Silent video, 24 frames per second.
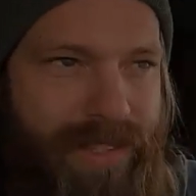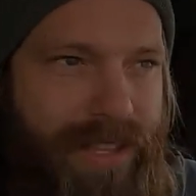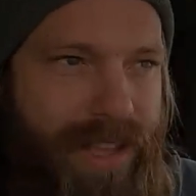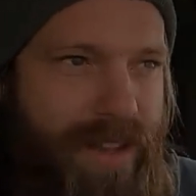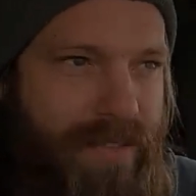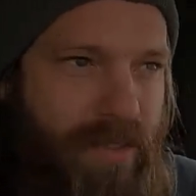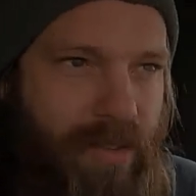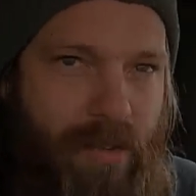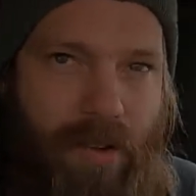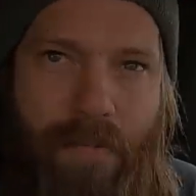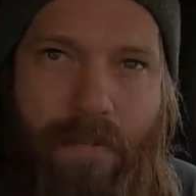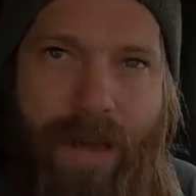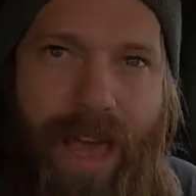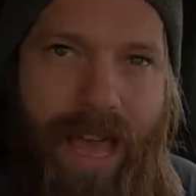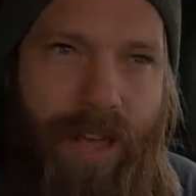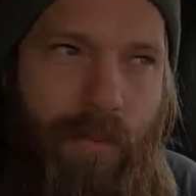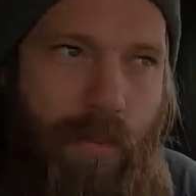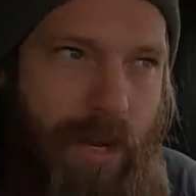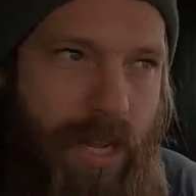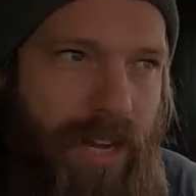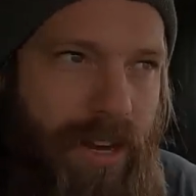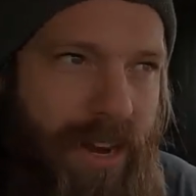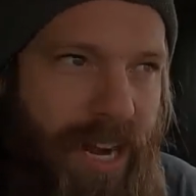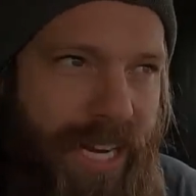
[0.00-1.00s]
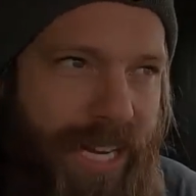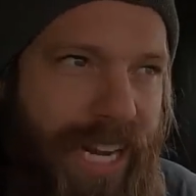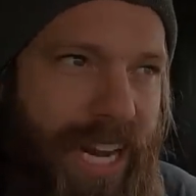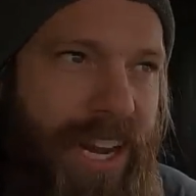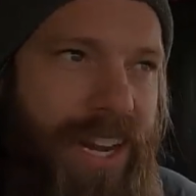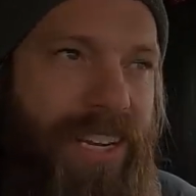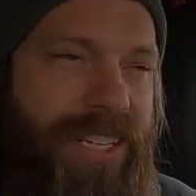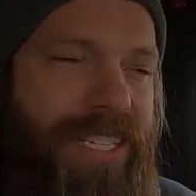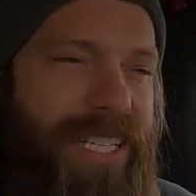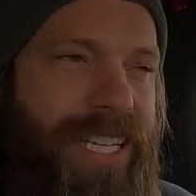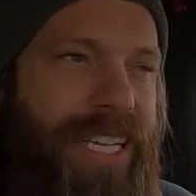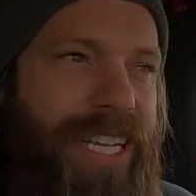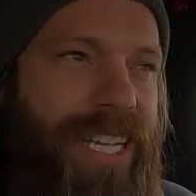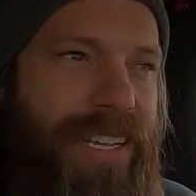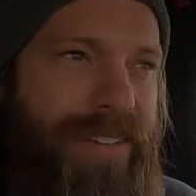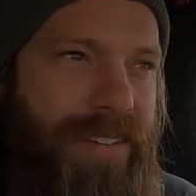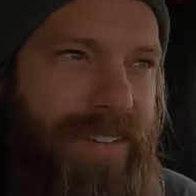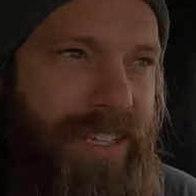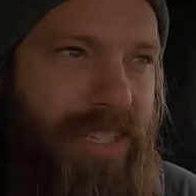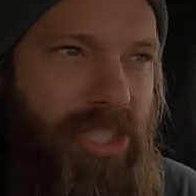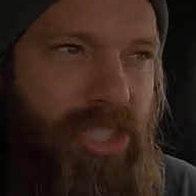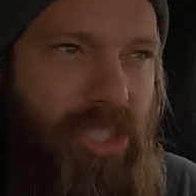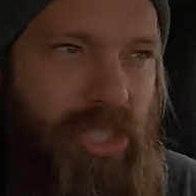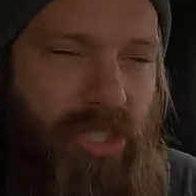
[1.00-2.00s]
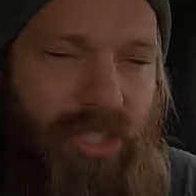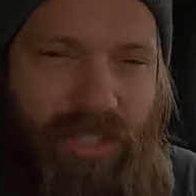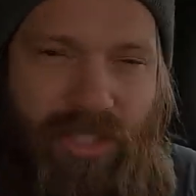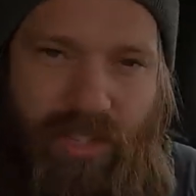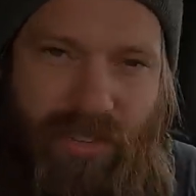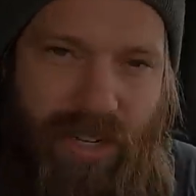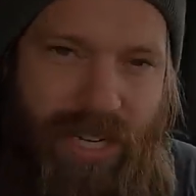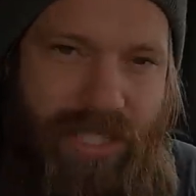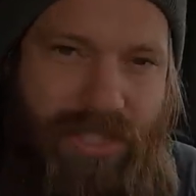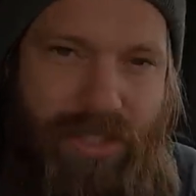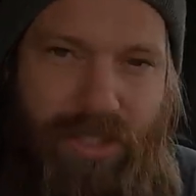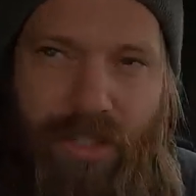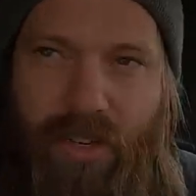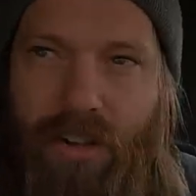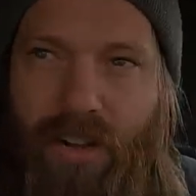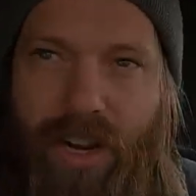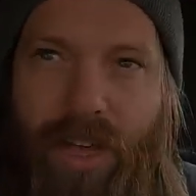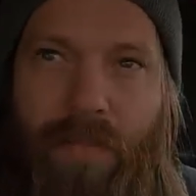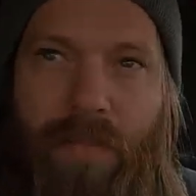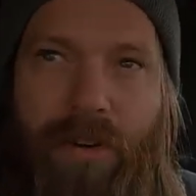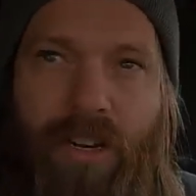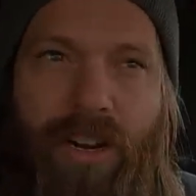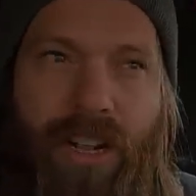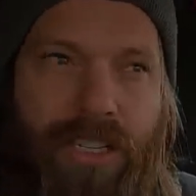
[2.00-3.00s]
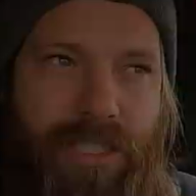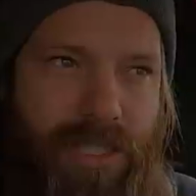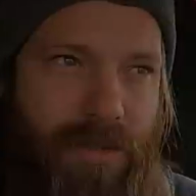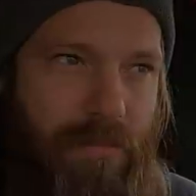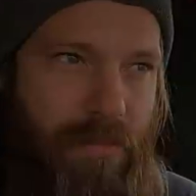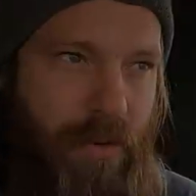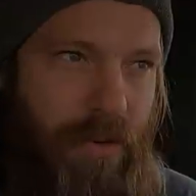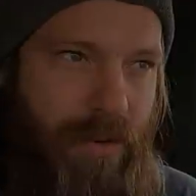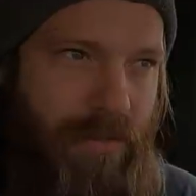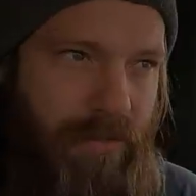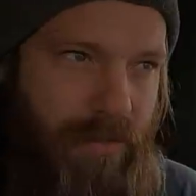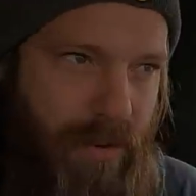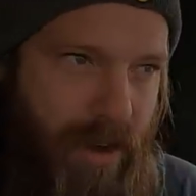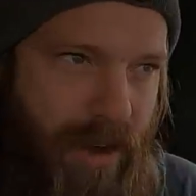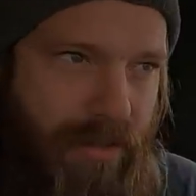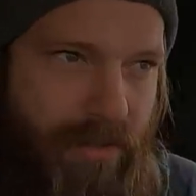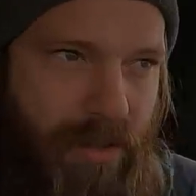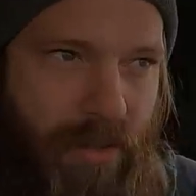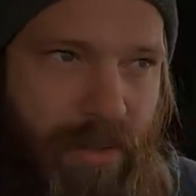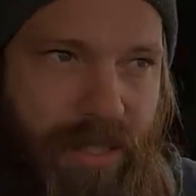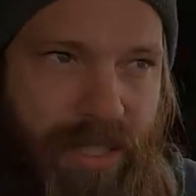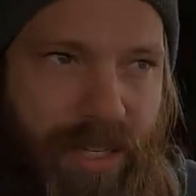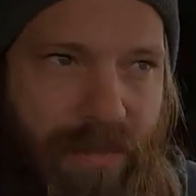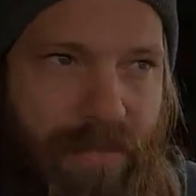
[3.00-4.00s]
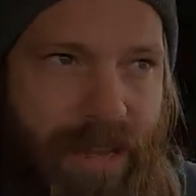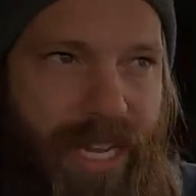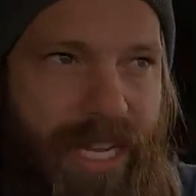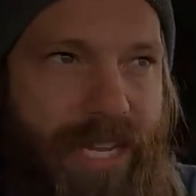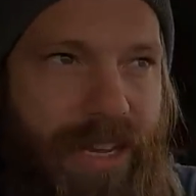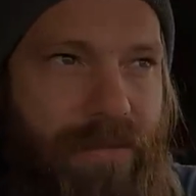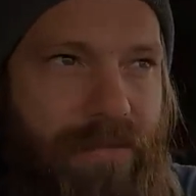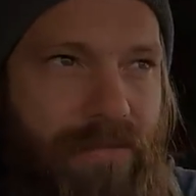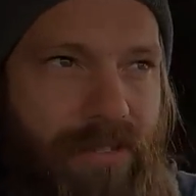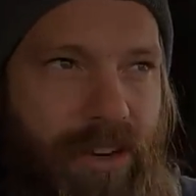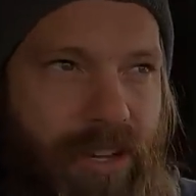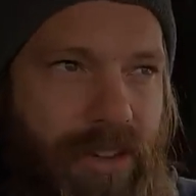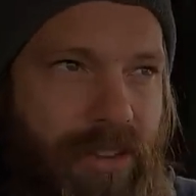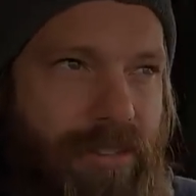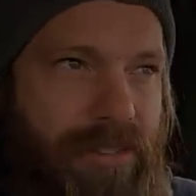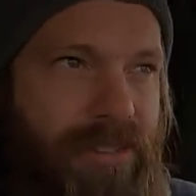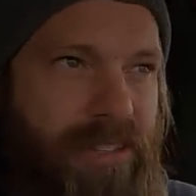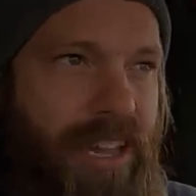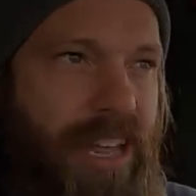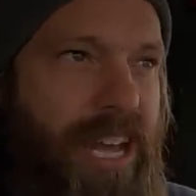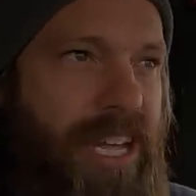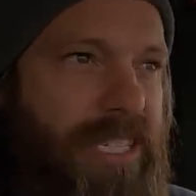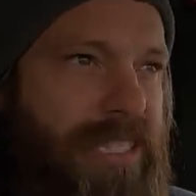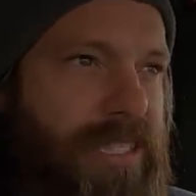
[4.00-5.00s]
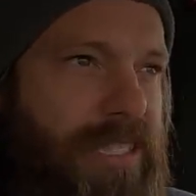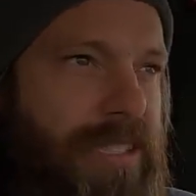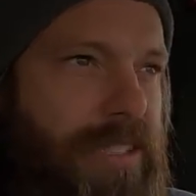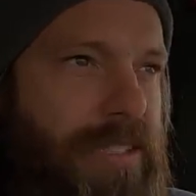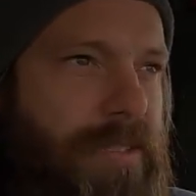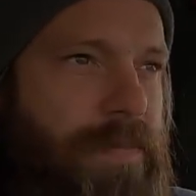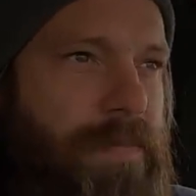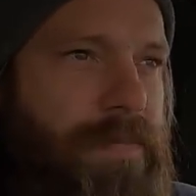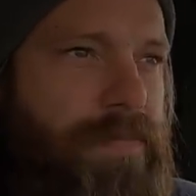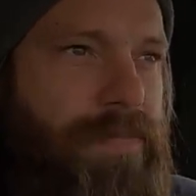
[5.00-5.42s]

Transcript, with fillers: you have a real bad winter, I guarantee insurance rates are going up across the board for everyone to make up for all those losses.